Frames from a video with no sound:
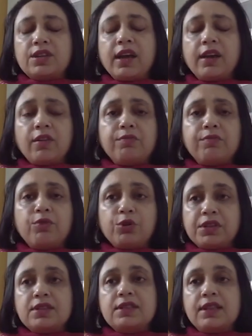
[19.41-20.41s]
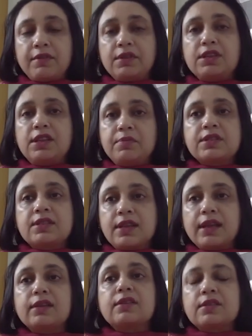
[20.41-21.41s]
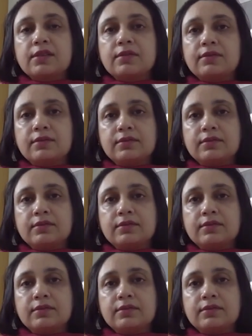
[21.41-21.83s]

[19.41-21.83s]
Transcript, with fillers: share of more than seventy percent.